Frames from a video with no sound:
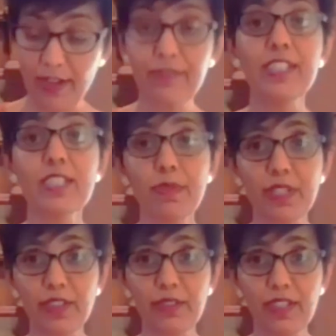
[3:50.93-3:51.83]
of this
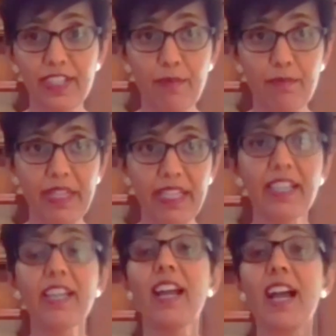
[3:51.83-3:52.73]
particular
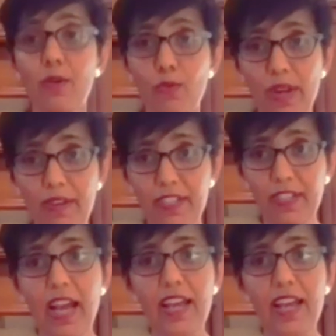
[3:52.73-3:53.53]
dumpling. However,